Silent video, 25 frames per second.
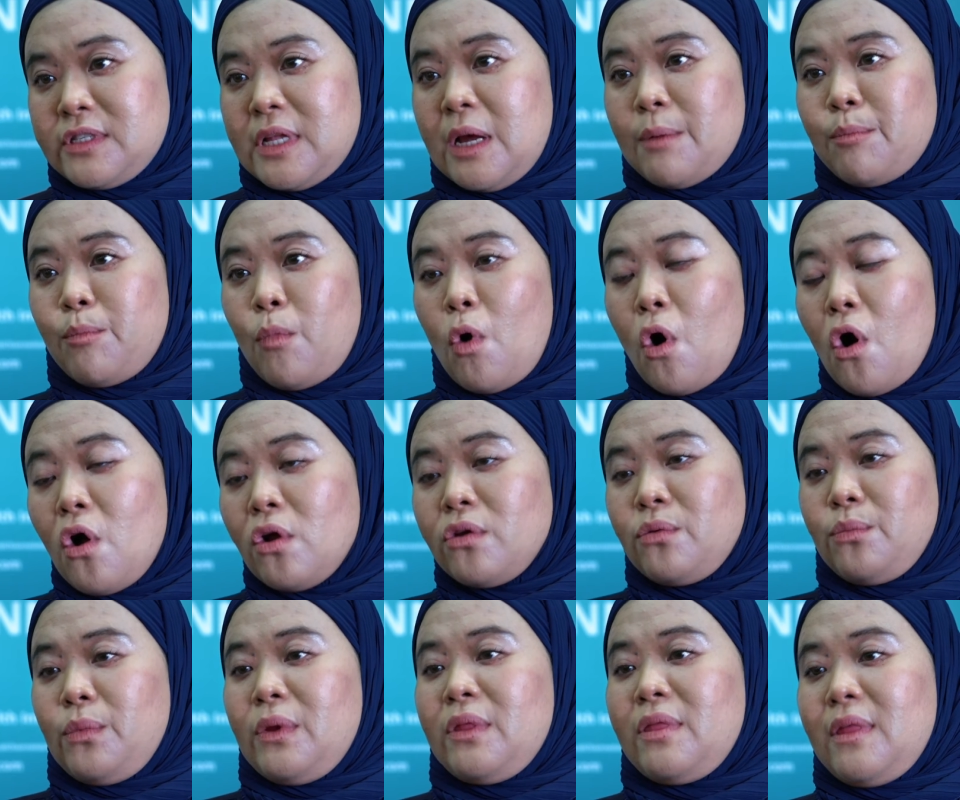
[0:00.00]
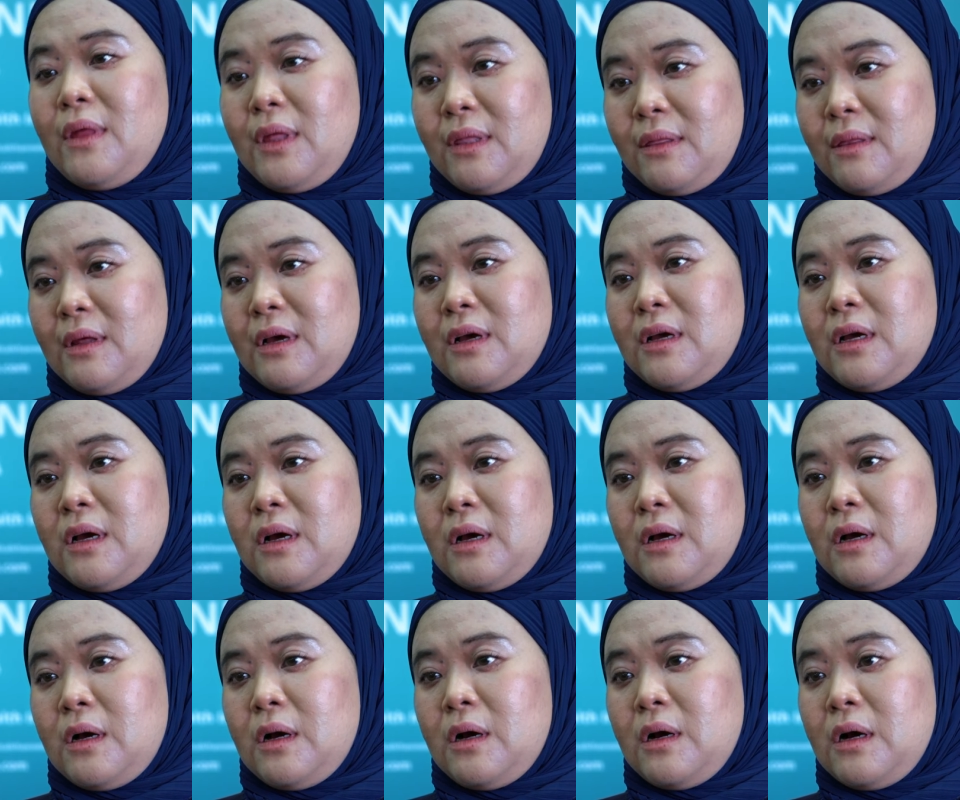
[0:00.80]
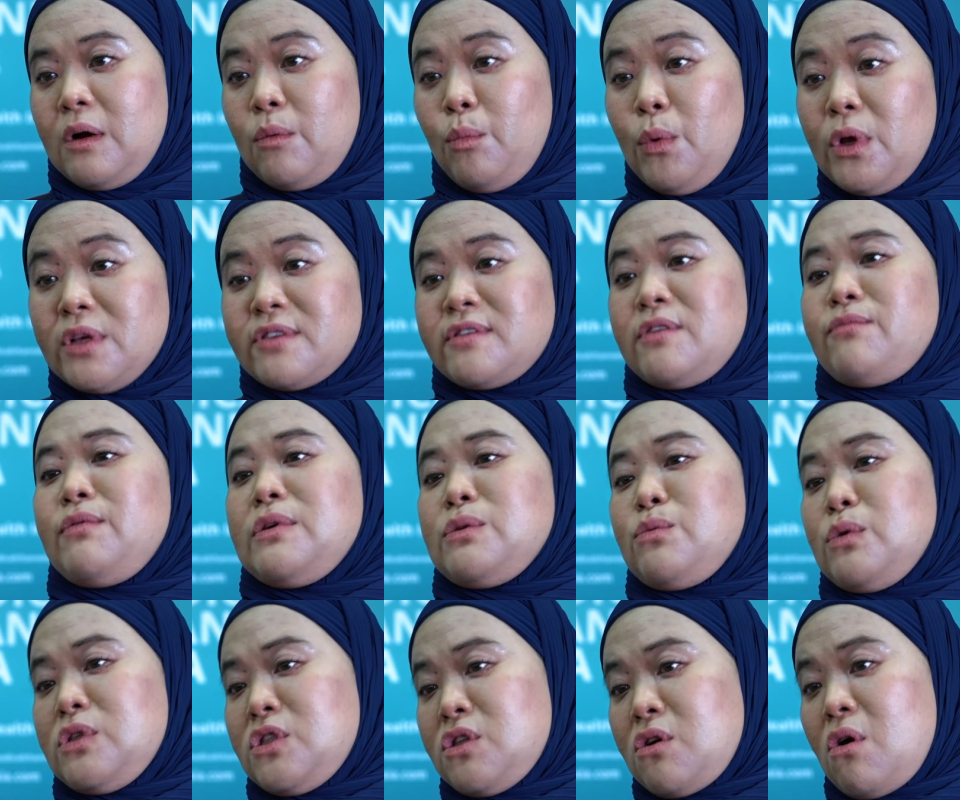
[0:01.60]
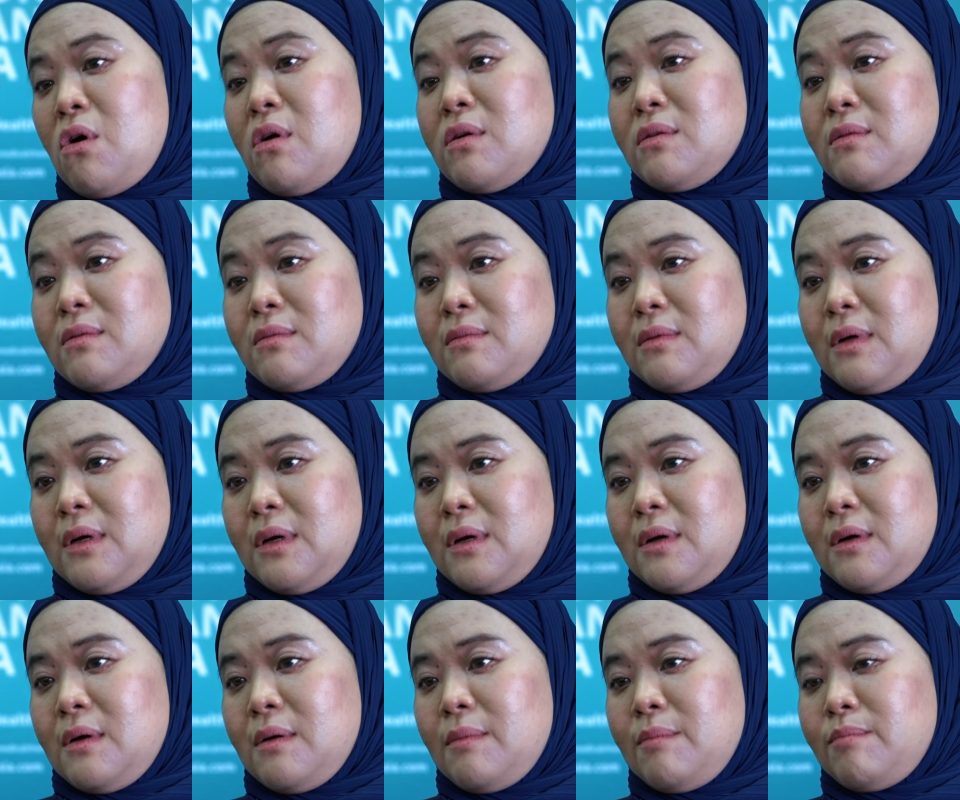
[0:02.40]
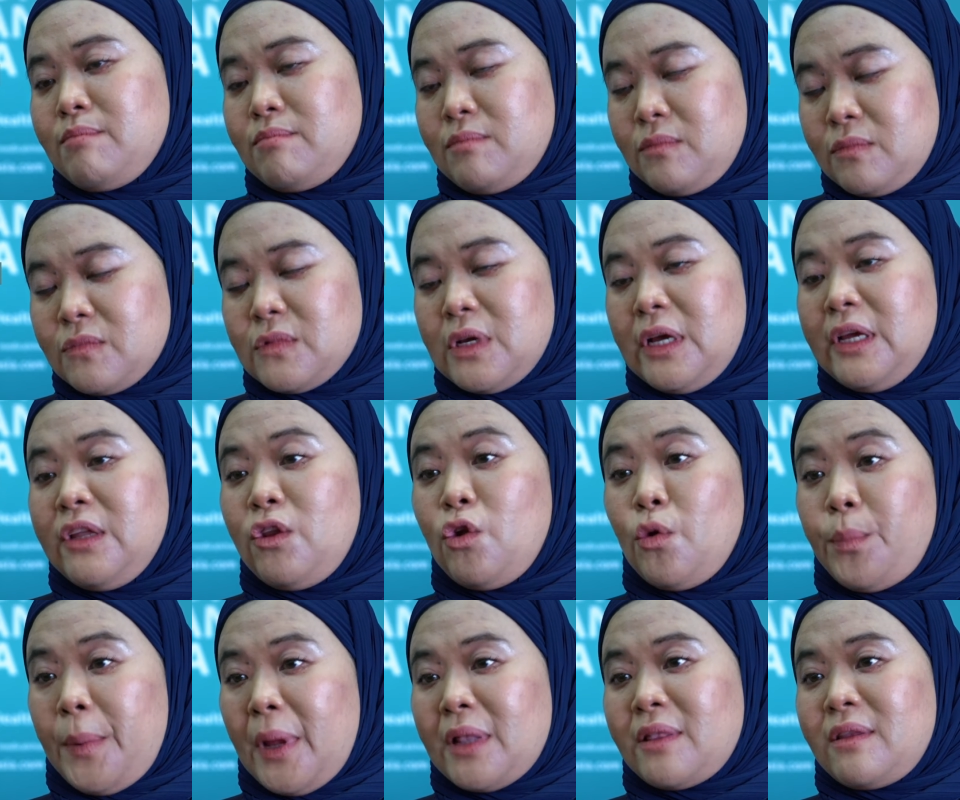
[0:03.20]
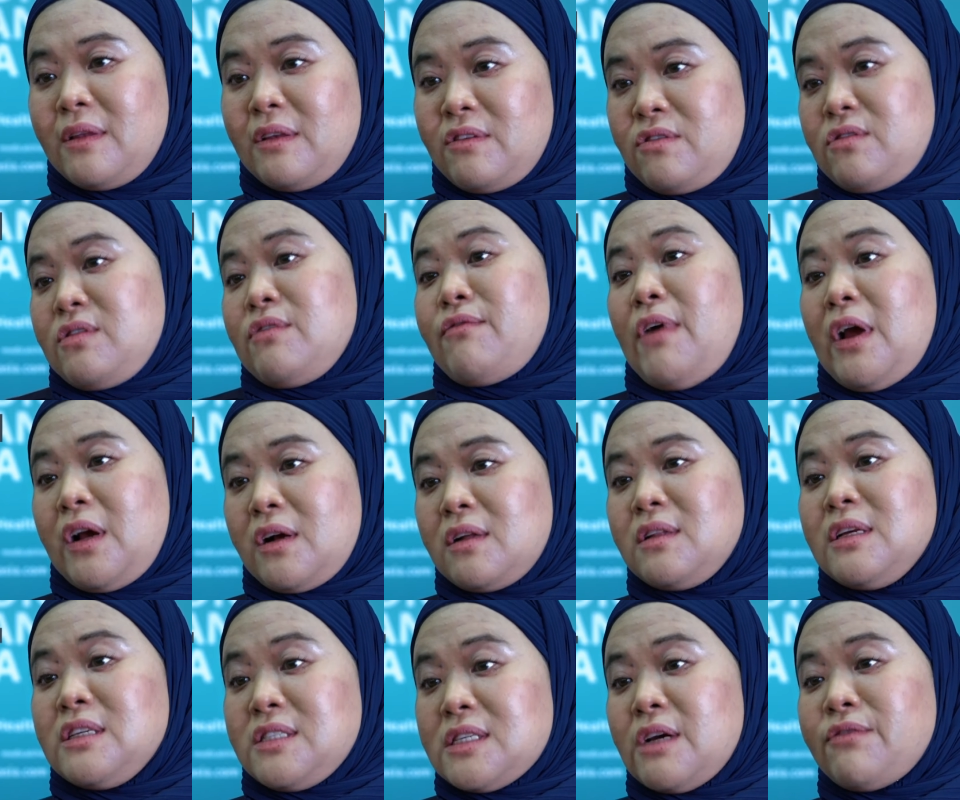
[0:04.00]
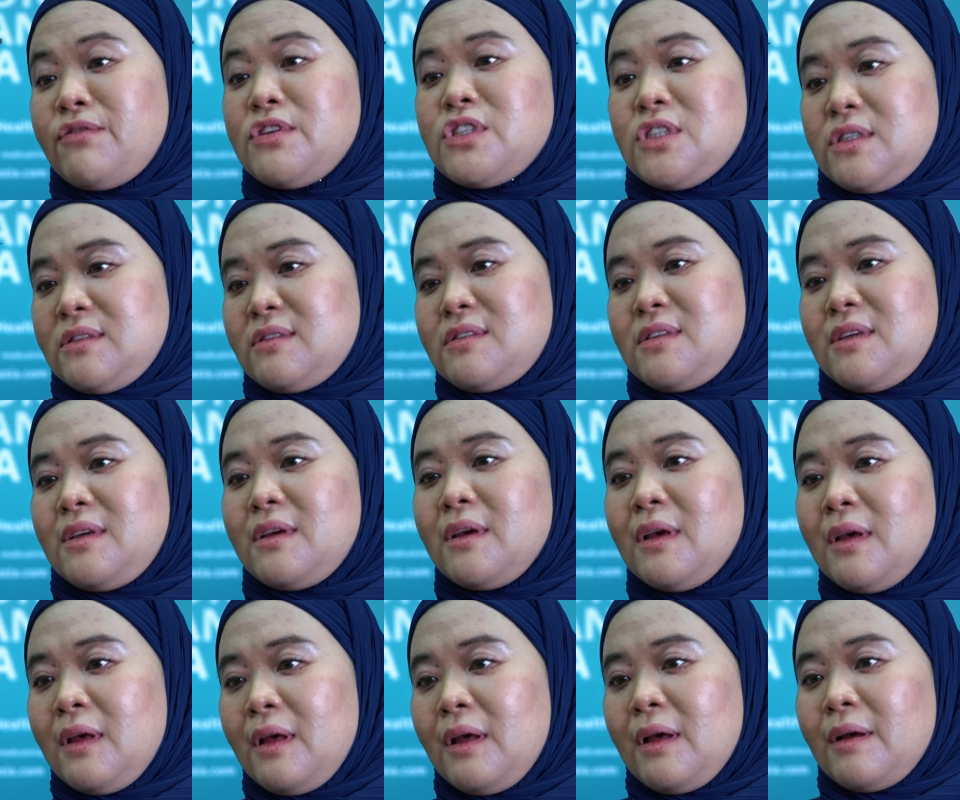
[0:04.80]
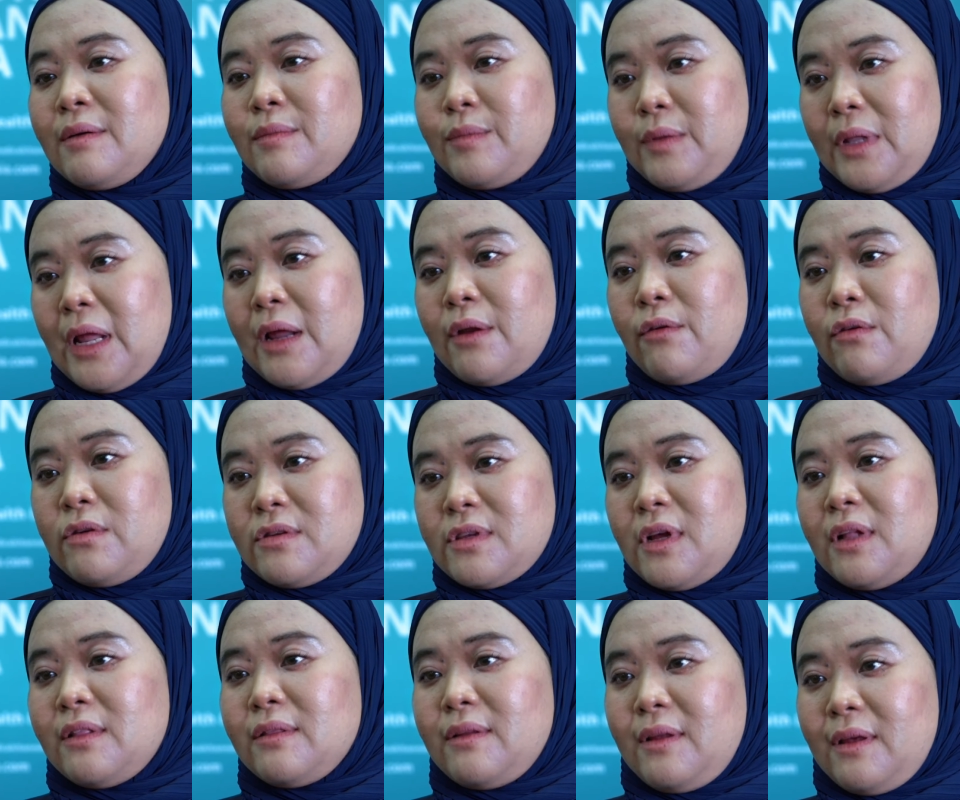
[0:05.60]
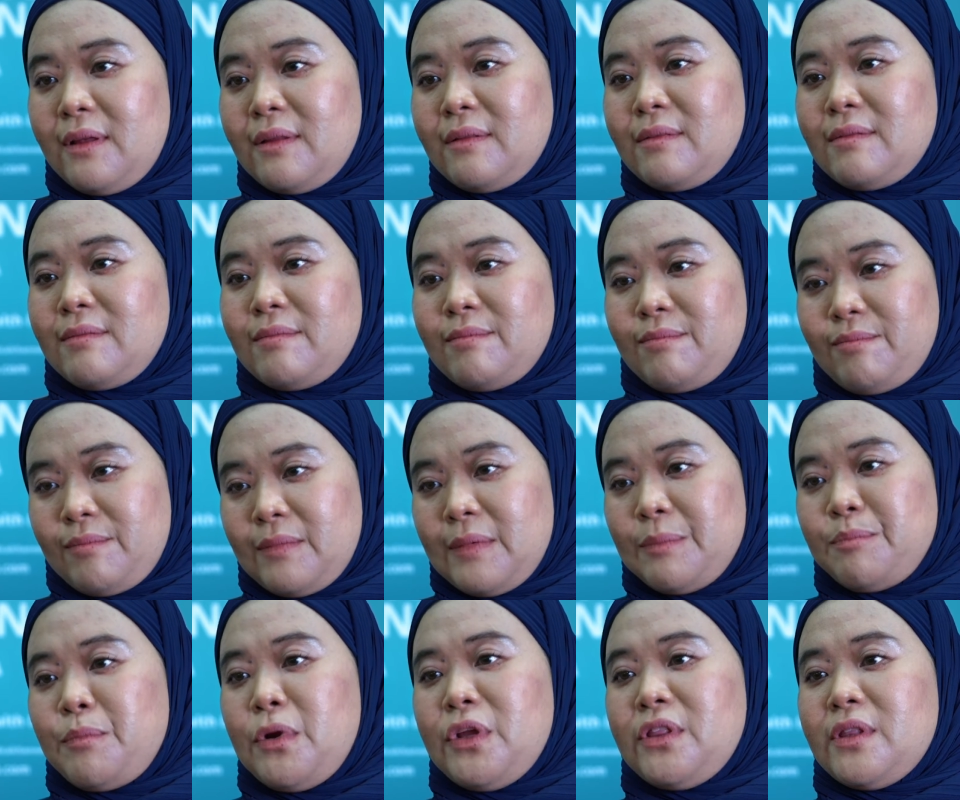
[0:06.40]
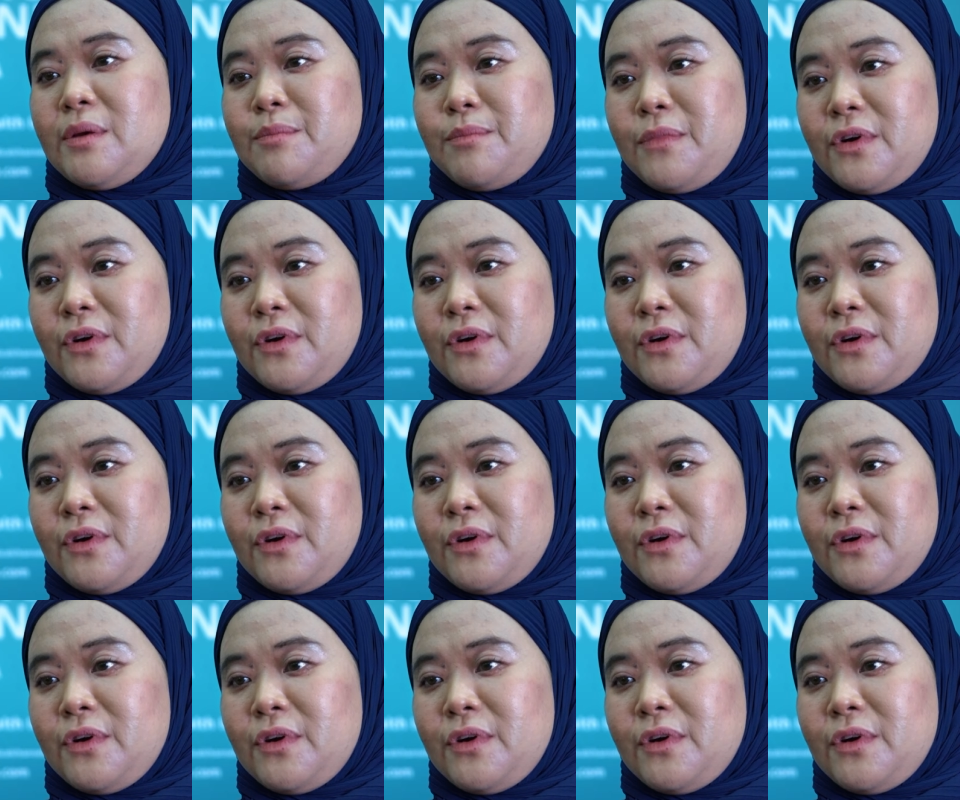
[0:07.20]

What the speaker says: They're born with it, a weak cervix, which is called idiopathic cervical insufficiency, that result in preterm